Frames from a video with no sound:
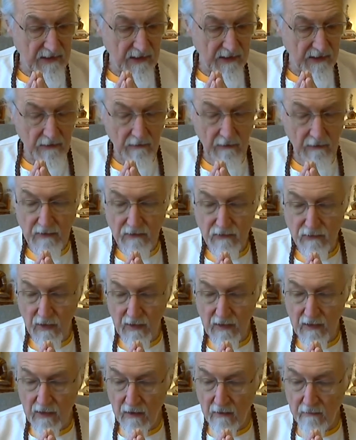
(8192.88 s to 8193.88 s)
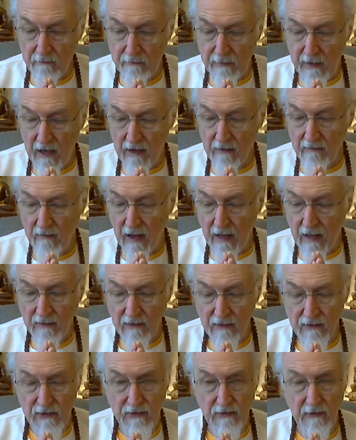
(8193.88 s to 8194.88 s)
of the great Drikung
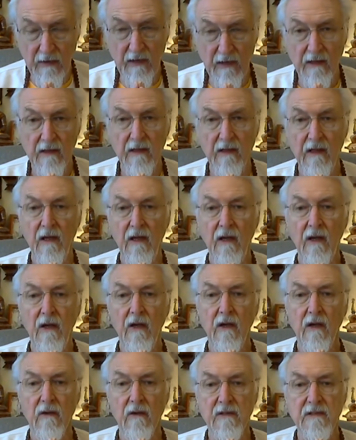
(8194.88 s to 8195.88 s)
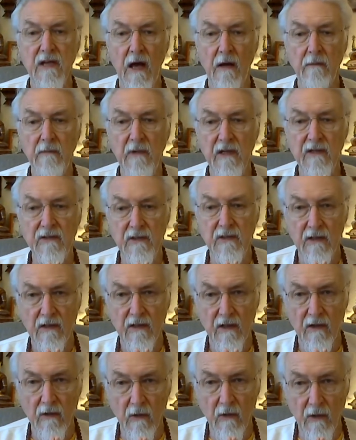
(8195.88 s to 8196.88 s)
Kagyu Sri, who is omniscient,
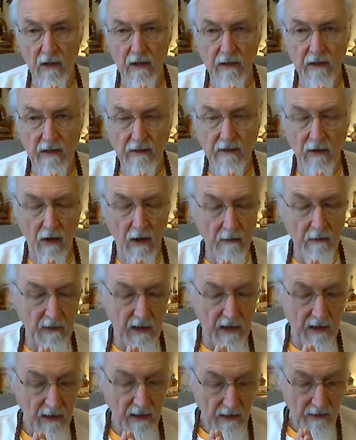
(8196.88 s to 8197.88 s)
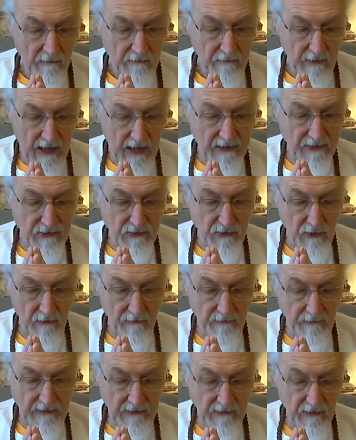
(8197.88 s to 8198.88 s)
Lord of the Dharma, master
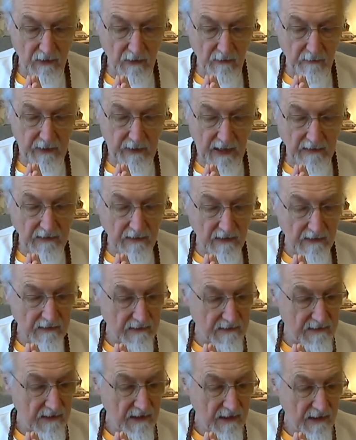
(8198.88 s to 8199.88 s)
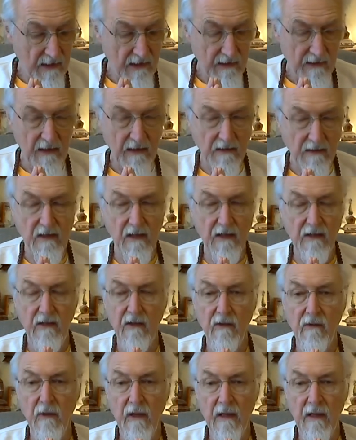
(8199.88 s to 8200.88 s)
of interdependence,
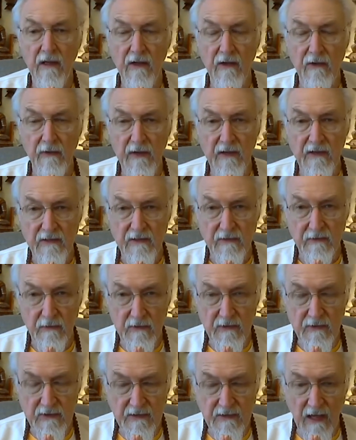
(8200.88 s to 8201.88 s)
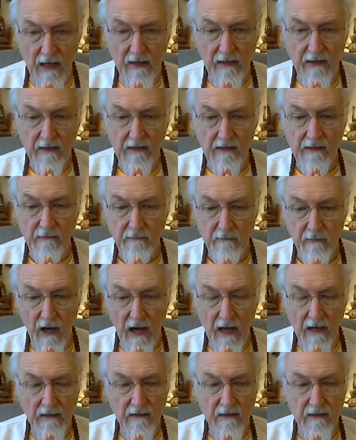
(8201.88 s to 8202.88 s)
continue and increase through study,
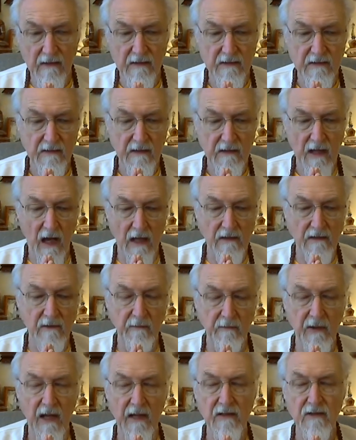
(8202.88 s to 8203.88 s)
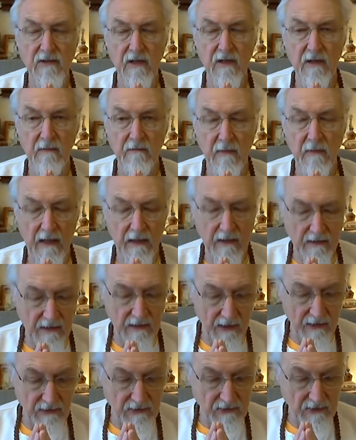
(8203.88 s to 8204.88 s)
practice, contemplation, and
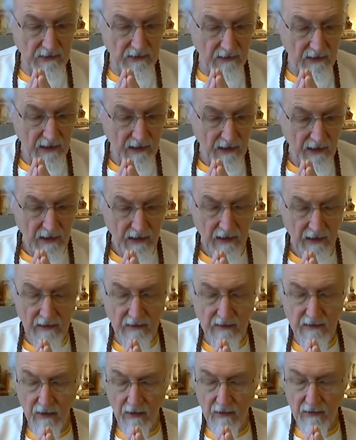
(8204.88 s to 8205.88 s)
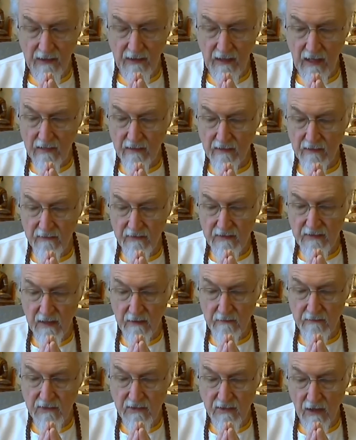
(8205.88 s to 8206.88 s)
meditation until the end of
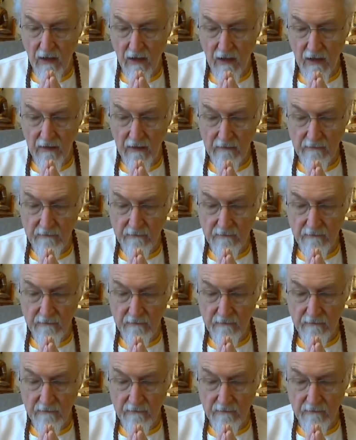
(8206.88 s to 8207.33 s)
samsara.